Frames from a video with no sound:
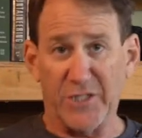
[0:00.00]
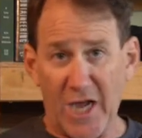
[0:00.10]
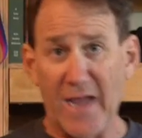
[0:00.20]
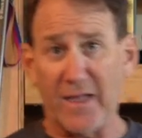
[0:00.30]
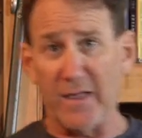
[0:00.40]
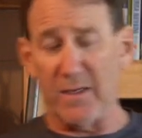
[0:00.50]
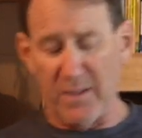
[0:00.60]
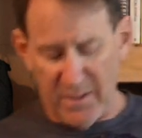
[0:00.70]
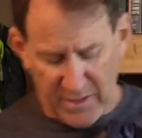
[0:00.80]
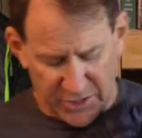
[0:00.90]
jacket.
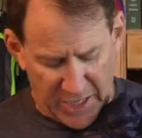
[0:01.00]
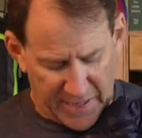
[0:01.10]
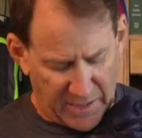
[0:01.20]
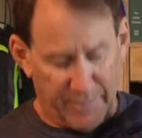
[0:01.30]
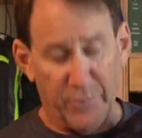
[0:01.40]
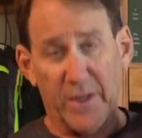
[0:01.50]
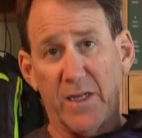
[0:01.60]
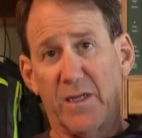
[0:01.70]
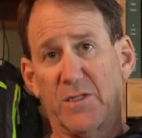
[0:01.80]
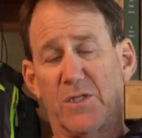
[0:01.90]
The jacket I'm
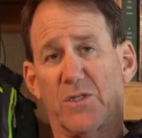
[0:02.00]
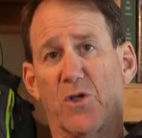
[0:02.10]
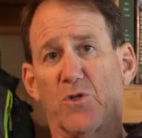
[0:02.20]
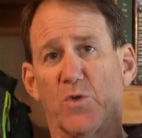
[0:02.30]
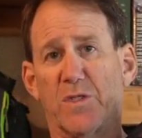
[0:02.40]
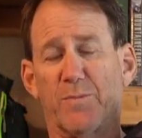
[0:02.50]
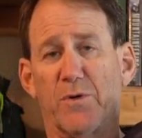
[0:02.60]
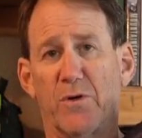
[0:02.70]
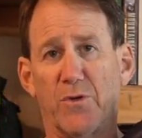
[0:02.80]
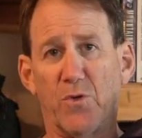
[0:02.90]
bringing is this Ghost
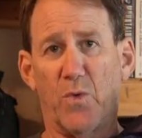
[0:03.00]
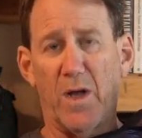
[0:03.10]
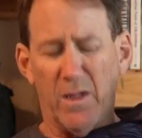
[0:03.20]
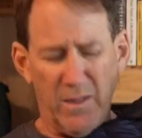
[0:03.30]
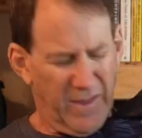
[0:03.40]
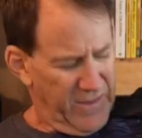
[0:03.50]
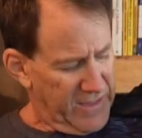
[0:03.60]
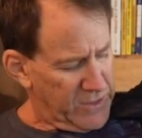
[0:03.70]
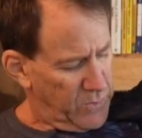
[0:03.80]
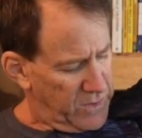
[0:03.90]
Whisperer UL. I think
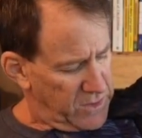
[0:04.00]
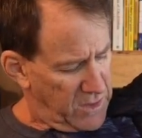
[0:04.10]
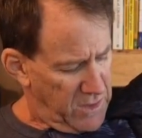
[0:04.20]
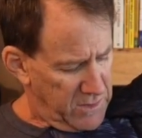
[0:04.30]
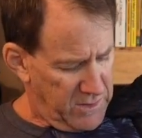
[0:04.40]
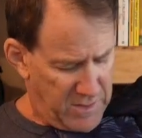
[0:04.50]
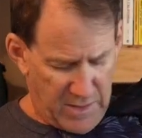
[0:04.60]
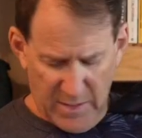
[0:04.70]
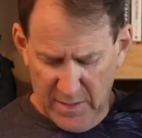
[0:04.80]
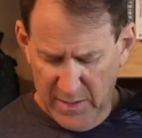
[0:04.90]
that's what it's called.
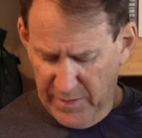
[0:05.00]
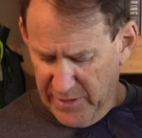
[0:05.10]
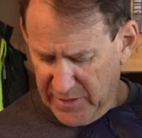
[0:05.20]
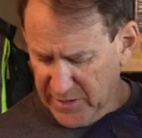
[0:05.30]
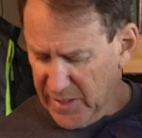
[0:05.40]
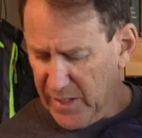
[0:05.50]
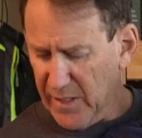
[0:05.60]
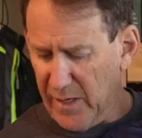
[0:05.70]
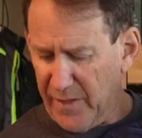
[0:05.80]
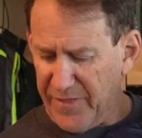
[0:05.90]
This is
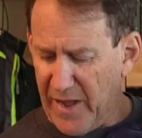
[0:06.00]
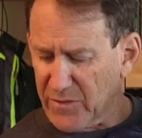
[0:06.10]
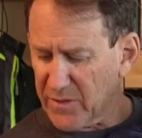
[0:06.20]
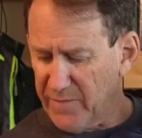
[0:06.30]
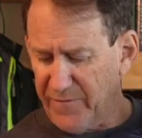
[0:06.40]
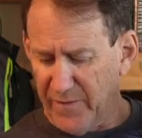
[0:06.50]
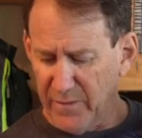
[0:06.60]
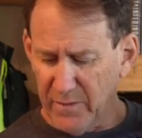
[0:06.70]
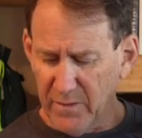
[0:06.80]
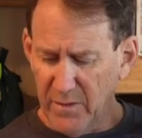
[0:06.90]
the 1,000
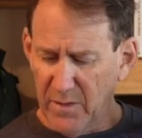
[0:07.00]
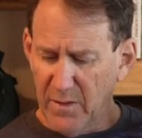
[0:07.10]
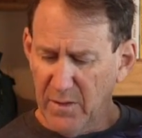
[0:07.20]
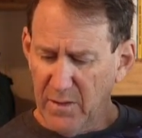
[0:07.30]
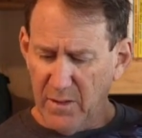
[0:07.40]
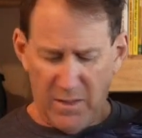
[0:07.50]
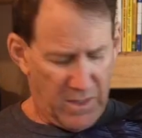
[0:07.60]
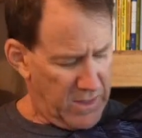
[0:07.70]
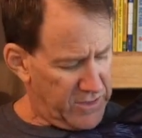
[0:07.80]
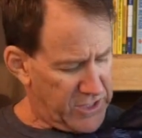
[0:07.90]
fill
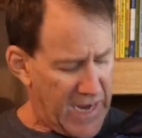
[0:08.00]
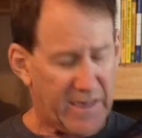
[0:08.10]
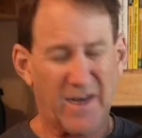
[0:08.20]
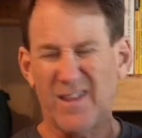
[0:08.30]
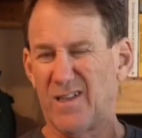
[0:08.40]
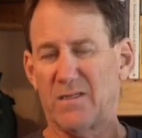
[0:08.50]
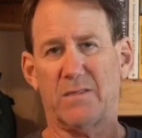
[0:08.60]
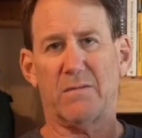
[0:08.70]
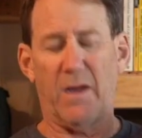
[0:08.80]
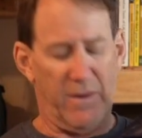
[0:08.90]
jacket. I think it's,
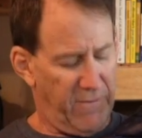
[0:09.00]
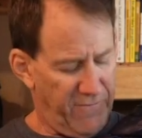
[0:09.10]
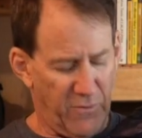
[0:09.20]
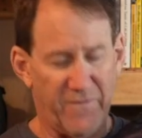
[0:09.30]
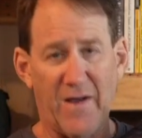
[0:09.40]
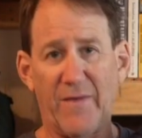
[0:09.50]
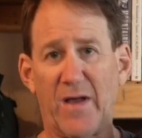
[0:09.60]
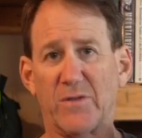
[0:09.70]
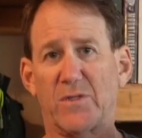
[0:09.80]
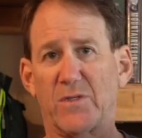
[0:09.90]
4 or 5
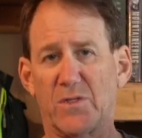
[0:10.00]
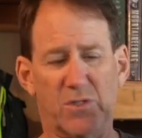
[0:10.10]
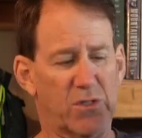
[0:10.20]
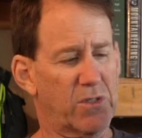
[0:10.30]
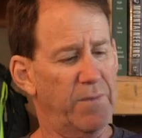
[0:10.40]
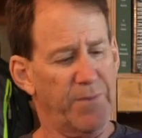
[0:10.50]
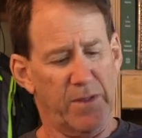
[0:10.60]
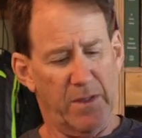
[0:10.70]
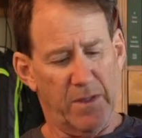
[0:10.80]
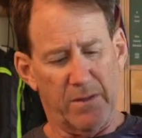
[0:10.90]
ounces.
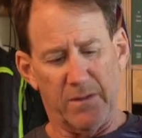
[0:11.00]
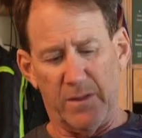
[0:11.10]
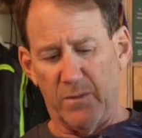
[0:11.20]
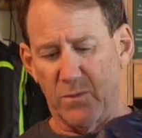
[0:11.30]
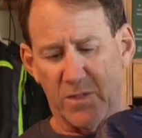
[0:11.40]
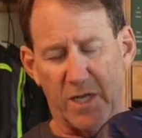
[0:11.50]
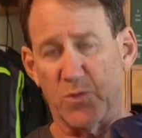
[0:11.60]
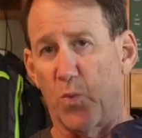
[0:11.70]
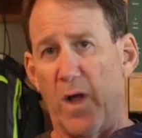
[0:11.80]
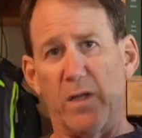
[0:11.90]

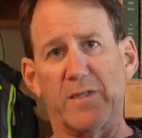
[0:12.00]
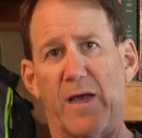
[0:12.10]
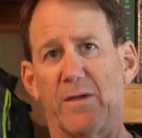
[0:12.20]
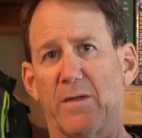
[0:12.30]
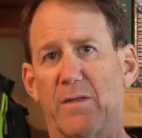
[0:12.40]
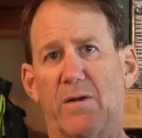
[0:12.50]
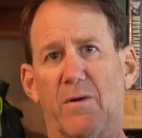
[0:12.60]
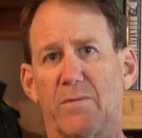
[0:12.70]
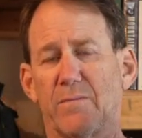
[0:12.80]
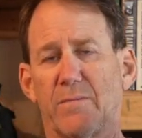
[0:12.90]
Does well down
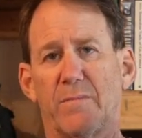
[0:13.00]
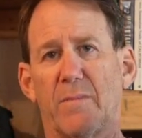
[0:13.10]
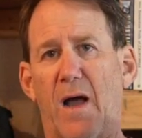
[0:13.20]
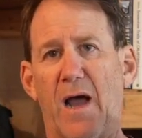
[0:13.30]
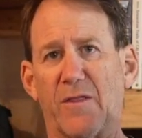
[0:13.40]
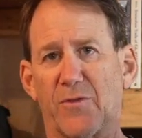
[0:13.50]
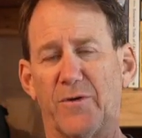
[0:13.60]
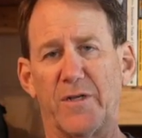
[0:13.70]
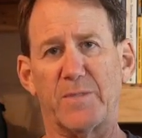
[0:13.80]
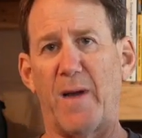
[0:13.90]
to, high
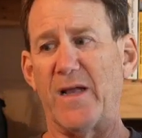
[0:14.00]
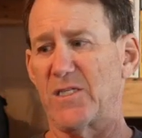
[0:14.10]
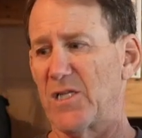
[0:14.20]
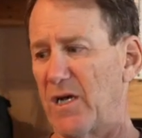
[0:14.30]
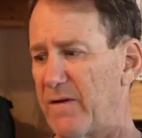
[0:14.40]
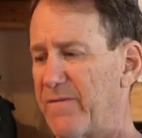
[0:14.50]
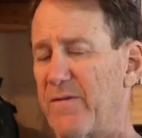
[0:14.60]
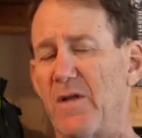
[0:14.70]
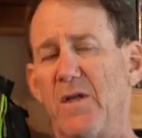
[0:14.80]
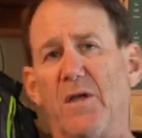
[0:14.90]
30s by
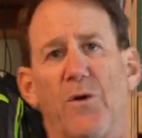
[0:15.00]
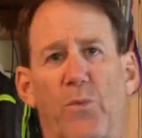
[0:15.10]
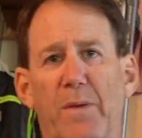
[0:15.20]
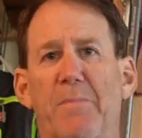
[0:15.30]
itself. When